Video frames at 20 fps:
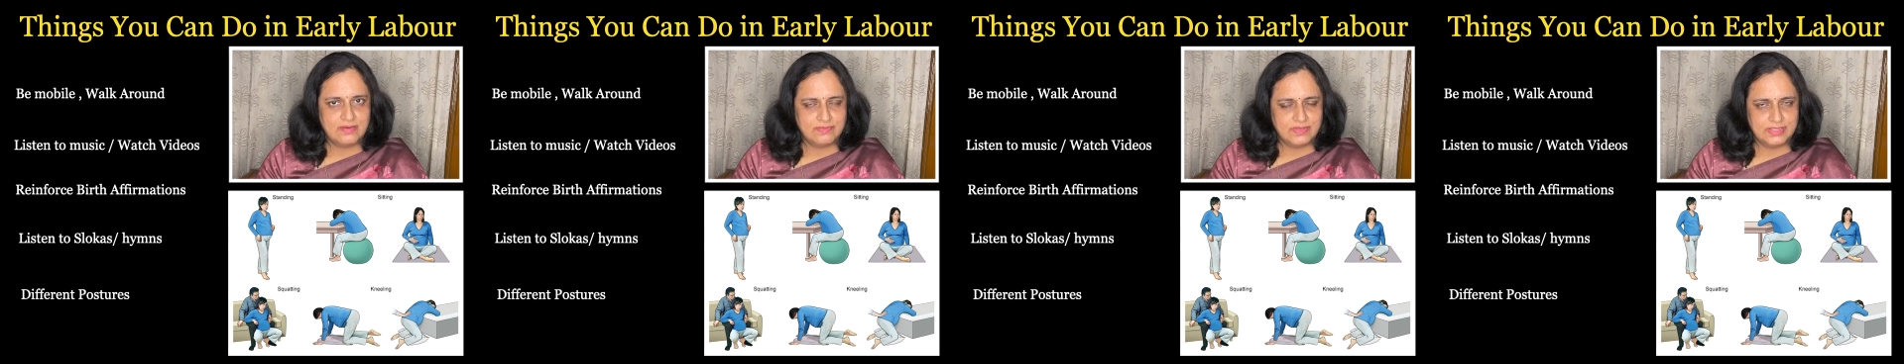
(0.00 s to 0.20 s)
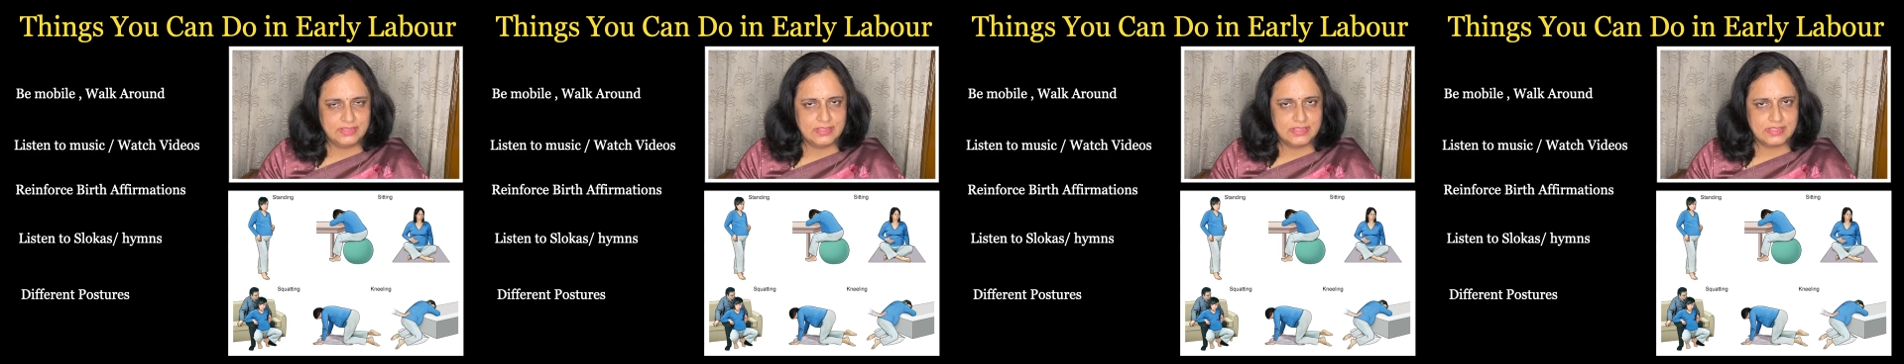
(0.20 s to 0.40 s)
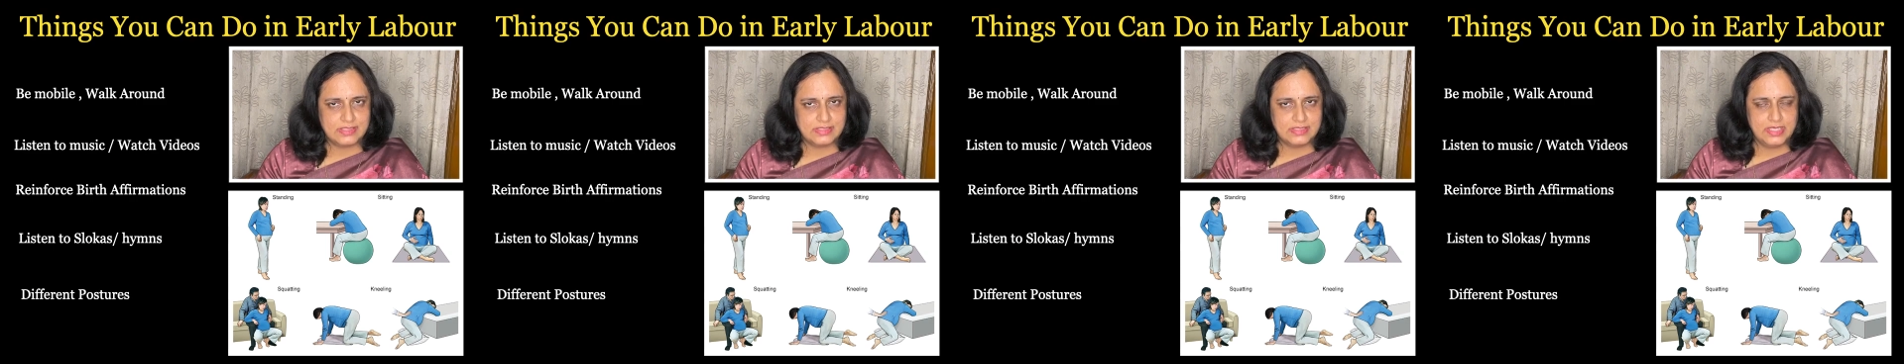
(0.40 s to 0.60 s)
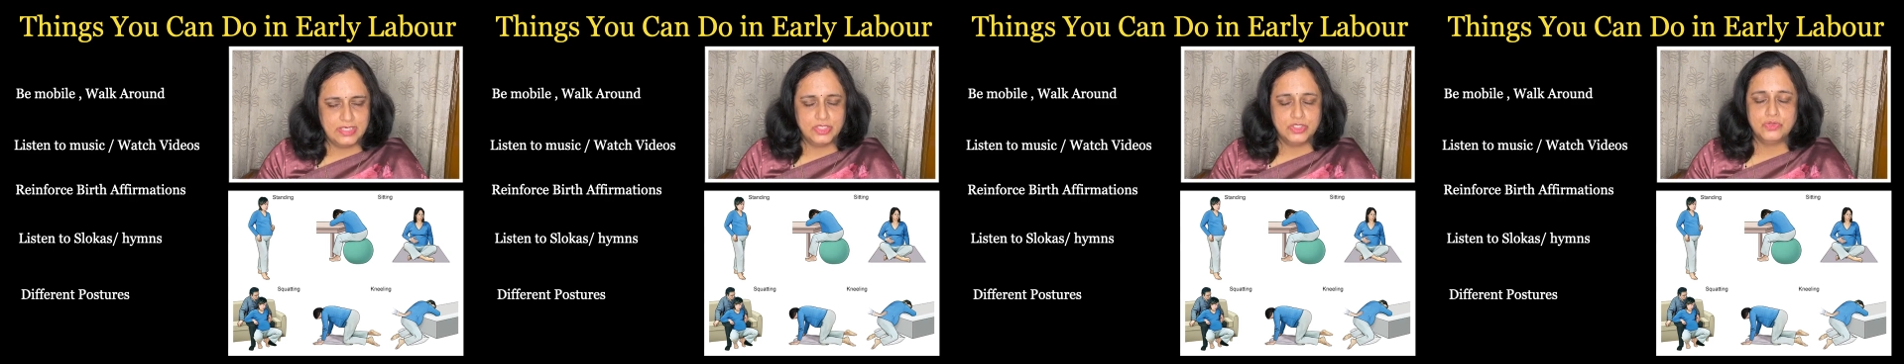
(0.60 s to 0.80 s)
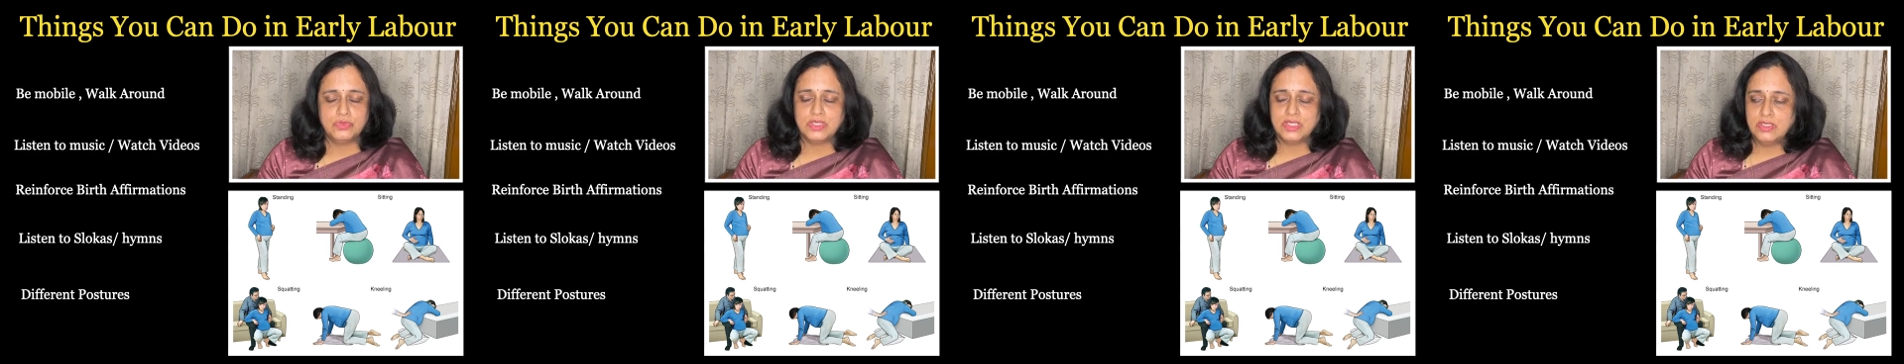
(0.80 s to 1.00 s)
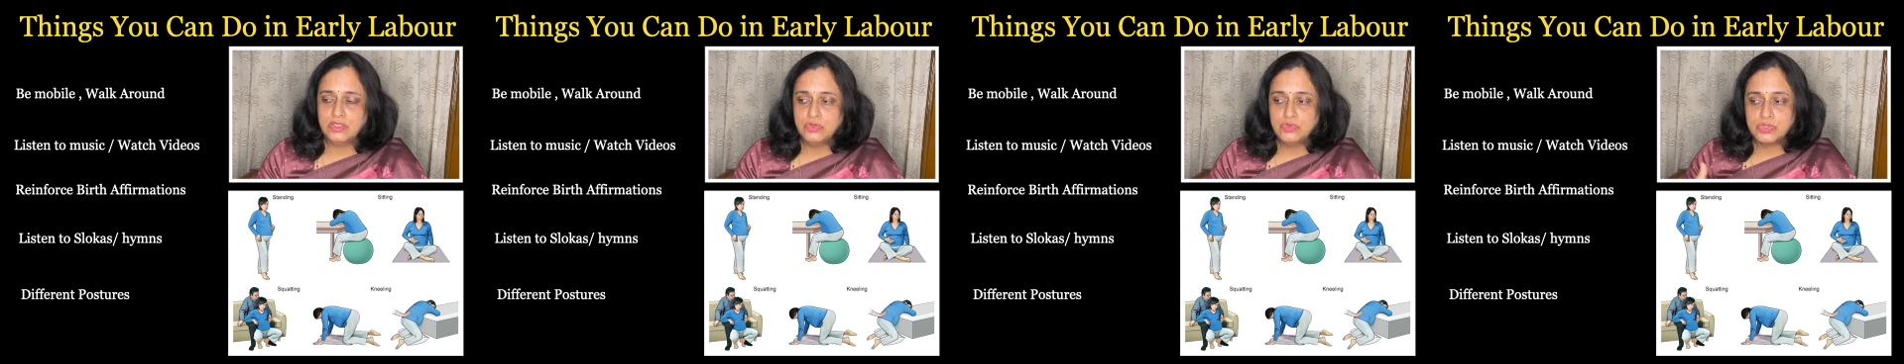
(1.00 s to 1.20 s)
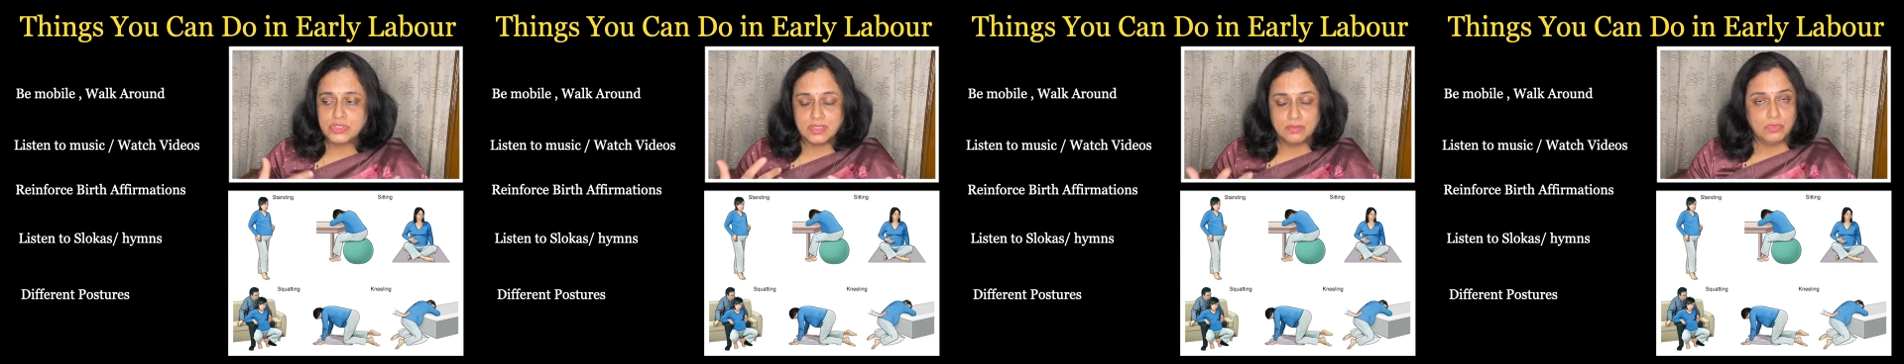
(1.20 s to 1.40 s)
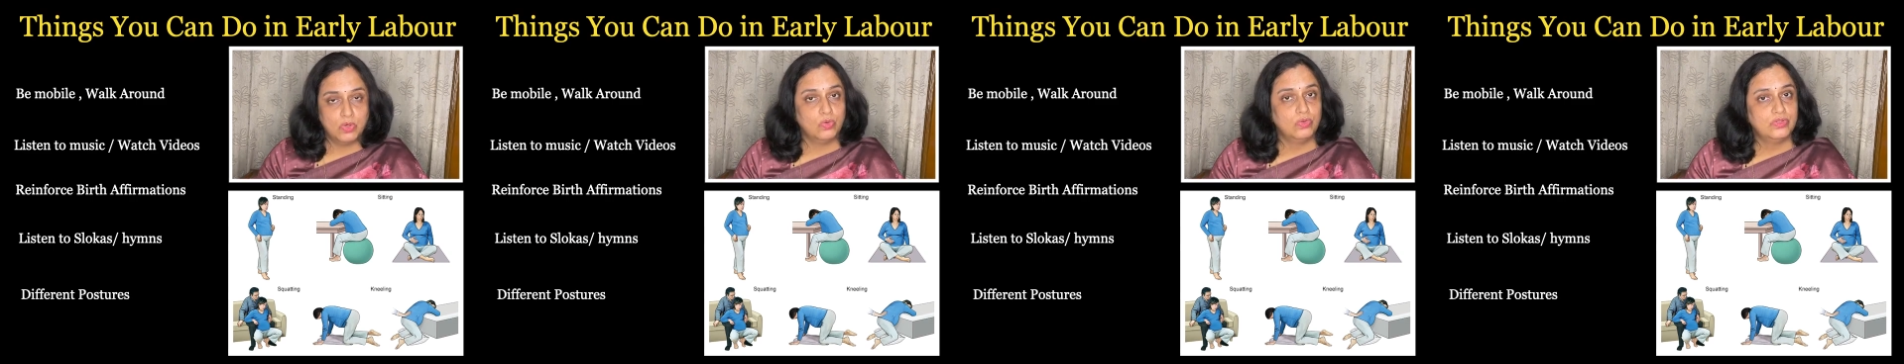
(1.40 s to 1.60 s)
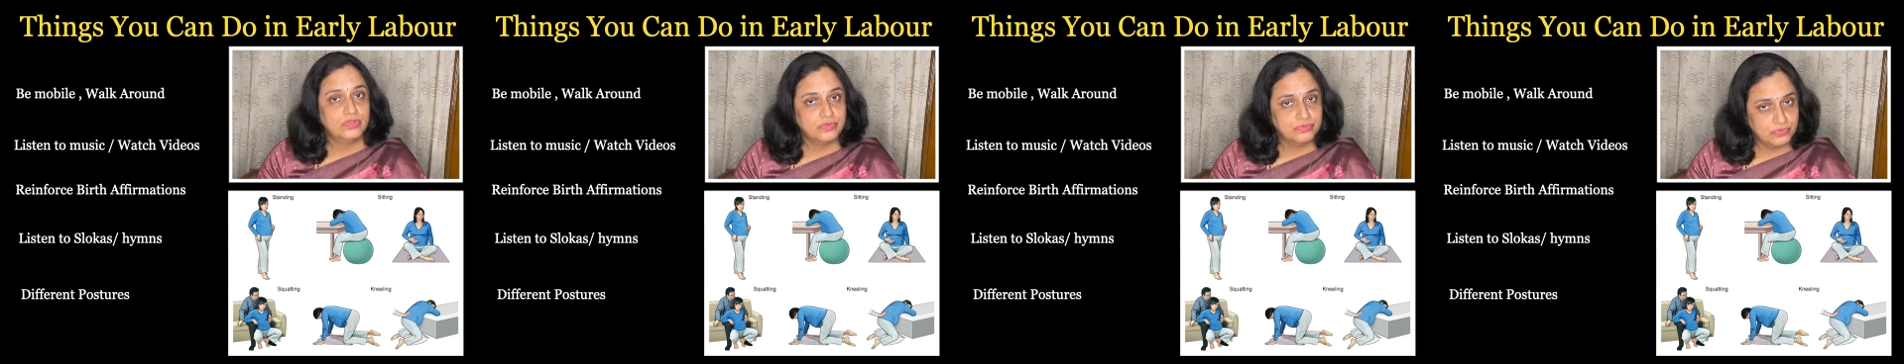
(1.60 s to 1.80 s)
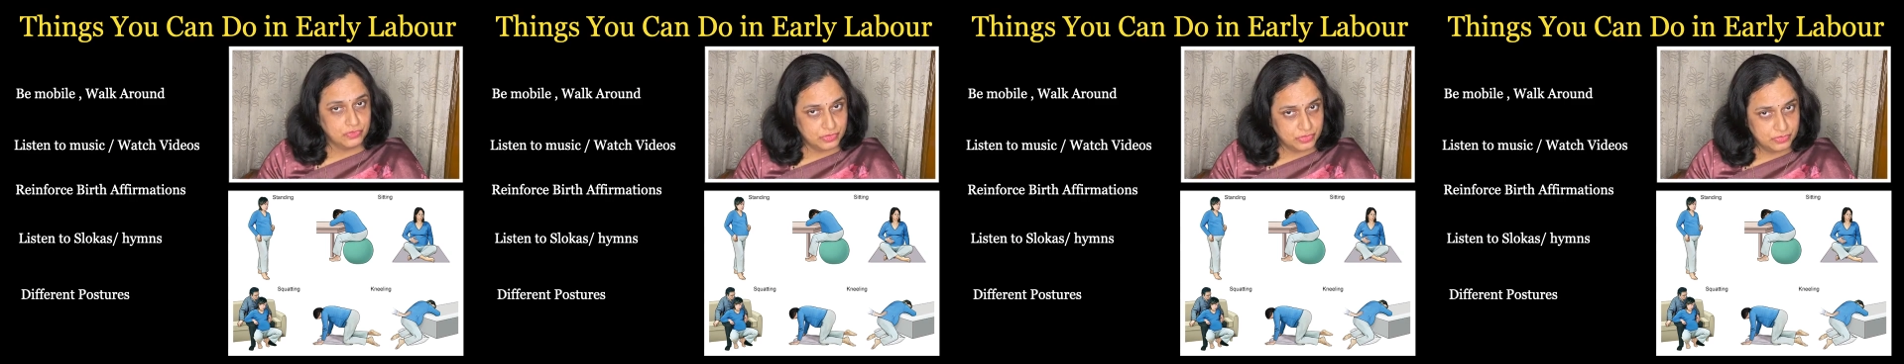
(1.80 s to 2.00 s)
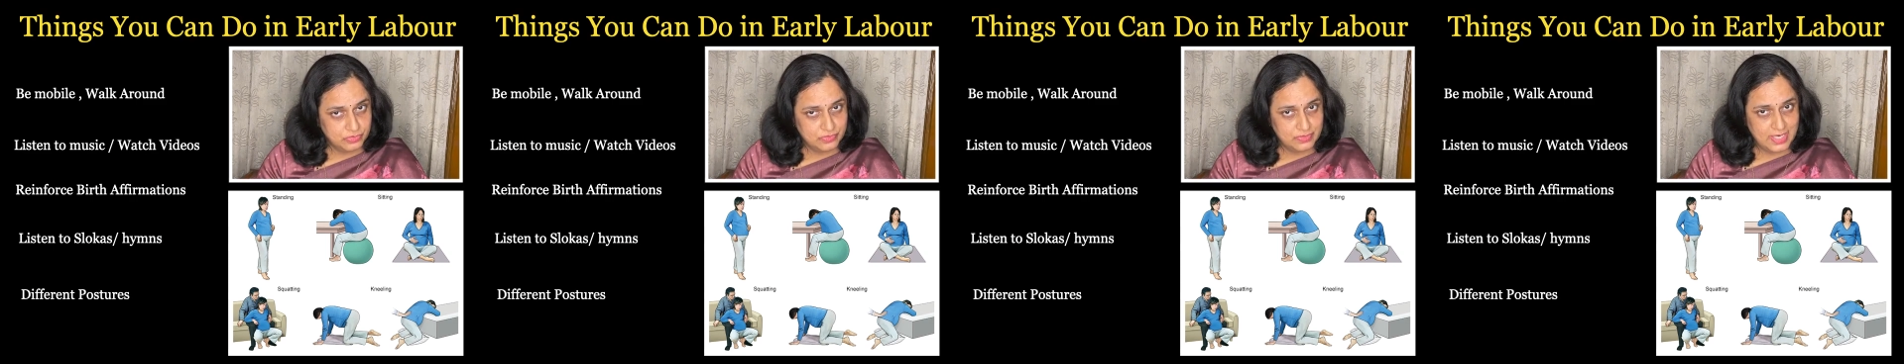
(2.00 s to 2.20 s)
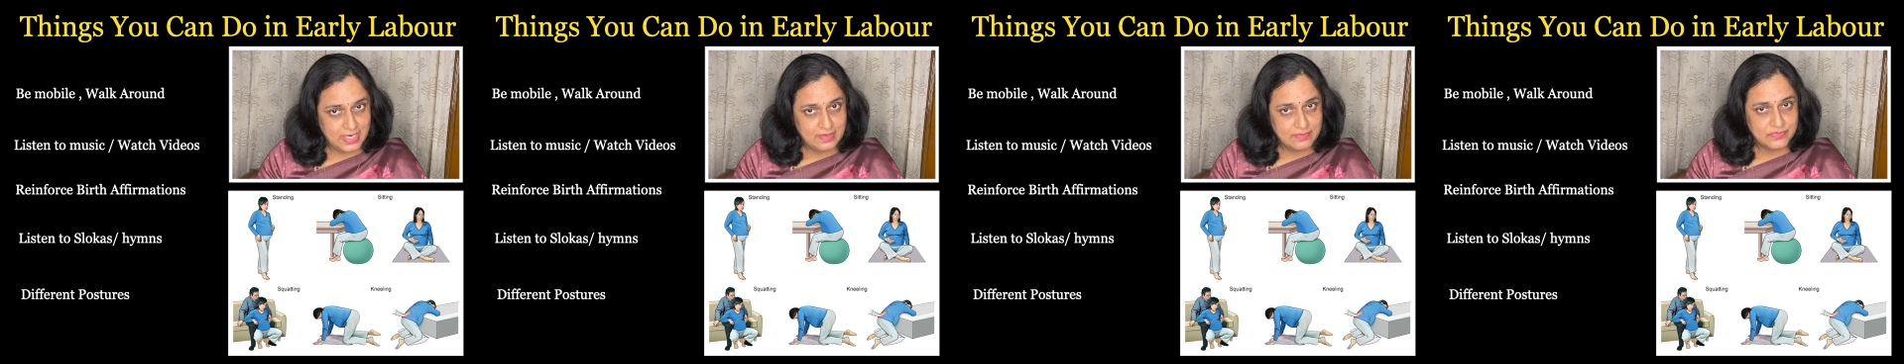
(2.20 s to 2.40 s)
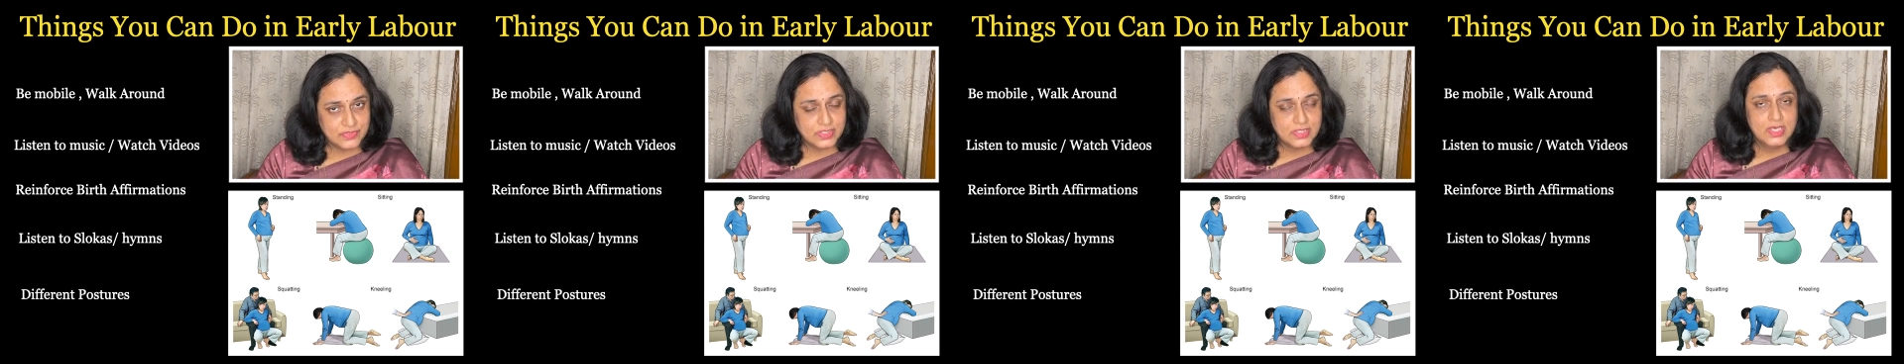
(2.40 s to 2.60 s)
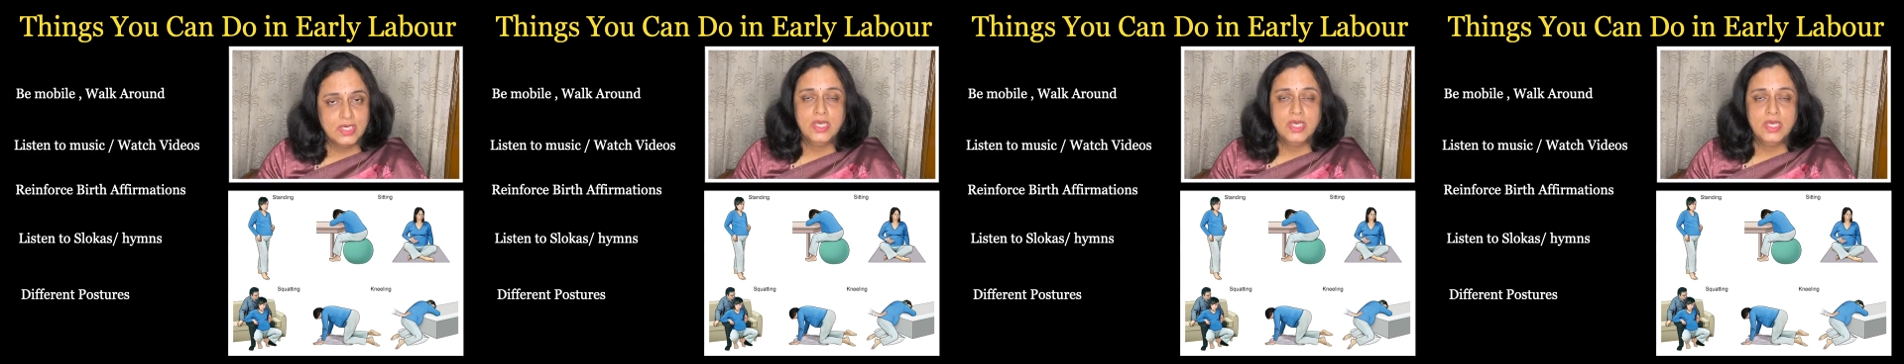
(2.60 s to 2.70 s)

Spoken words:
at this stage. You can use some old photographs,